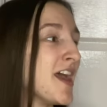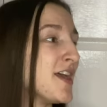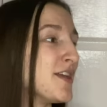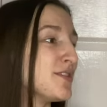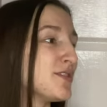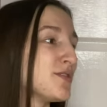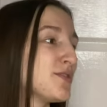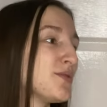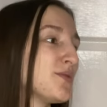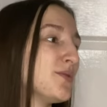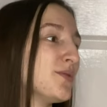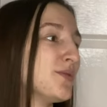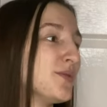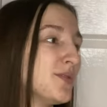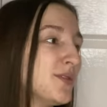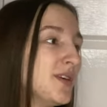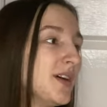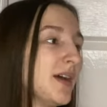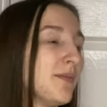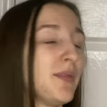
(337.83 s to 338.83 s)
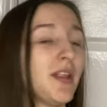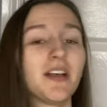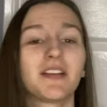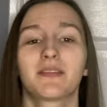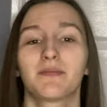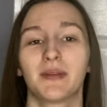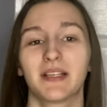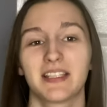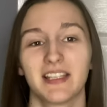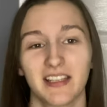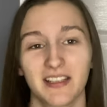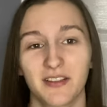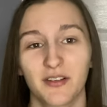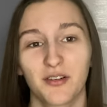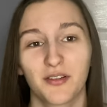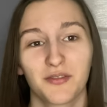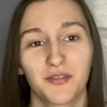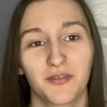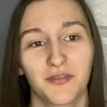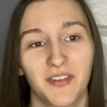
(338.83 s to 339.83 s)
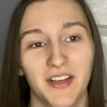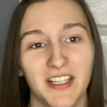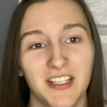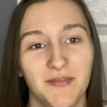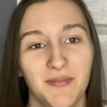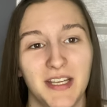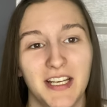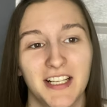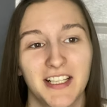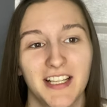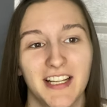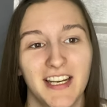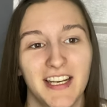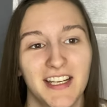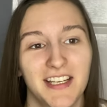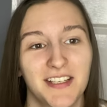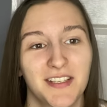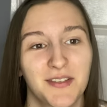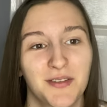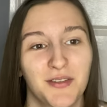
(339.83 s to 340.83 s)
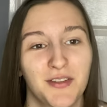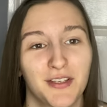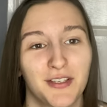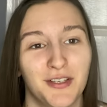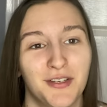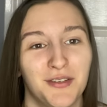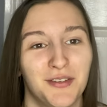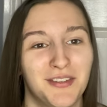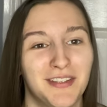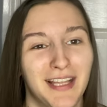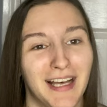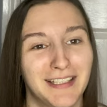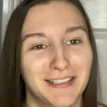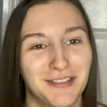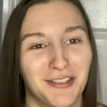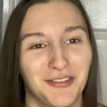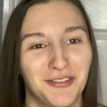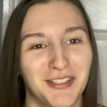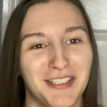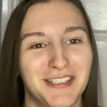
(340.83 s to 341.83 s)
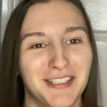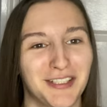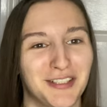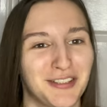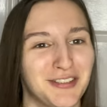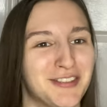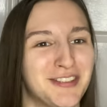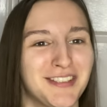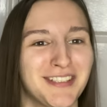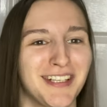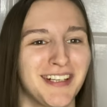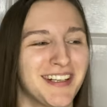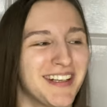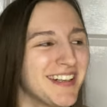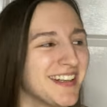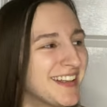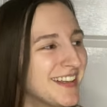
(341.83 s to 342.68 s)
So plus my sister also finds me hilarious, so that's always a good start.